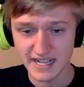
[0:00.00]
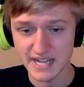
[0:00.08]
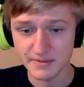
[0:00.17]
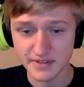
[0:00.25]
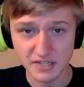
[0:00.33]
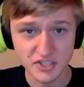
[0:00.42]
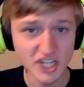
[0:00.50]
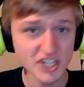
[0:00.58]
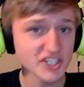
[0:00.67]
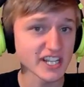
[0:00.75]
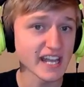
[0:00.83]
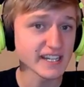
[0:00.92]
And without
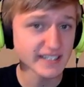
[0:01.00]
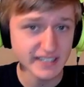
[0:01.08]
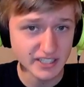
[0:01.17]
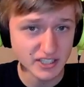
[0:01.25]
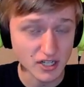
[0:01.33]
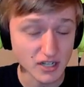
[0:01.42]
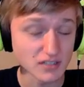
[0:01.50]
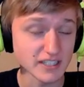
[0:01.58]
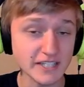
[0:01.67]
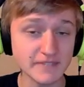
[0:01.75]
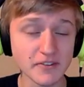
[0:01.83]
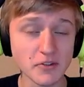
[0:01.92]
changing anything at all,
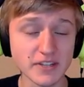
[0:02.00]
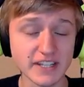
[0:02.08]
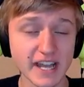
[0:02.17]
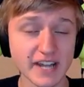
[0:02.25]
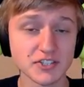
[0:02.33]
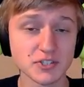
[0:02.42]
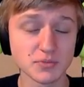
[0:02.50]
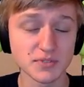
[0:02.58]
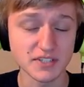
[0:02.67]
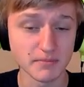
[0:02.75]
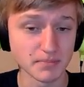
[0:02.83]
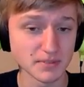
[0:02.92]
even though the editor was
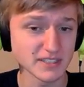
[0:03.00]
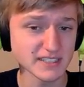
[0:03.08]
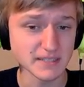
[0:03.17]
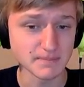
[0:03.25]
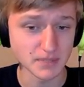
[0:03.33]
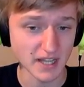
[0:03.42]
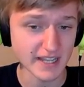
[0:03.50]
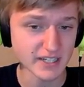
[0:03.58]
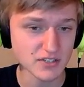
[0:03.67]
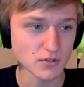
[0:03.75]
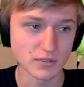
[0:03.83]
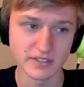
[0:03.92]
completely
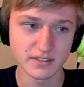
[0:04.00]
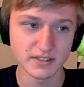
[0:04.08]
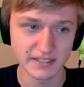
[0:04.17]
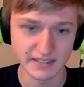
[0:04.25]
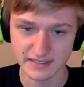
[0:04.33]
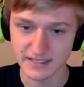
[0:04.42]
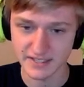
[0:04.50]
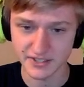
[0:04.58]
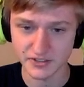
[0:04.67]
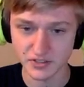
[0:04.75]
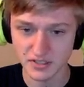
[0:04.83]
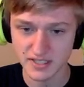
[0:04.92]
blanked, or at least
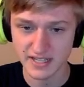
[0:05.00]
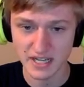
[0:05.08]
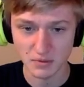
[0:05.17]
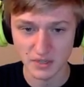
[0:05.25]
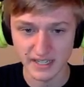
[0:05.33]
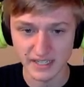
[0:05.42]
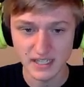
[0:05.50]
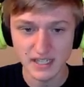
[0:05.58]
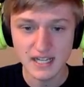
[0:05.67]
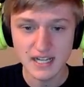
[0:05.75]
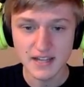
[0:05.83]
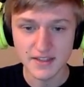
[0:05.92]
it looked that way,
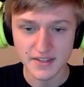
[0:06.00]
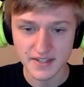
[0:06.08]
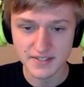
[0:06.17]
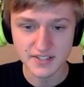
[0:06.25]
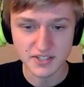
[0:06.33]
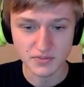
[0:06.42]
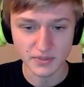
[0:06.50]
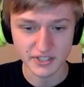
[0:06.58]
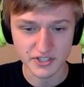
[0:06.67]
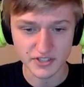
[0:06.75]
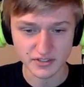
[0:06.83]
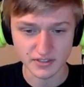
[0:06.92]
this is what it
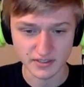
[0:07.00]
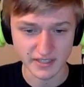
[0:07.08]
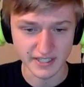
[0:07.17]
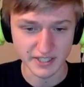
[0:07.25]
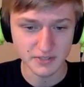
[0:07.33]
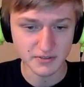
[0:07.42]
should look like. You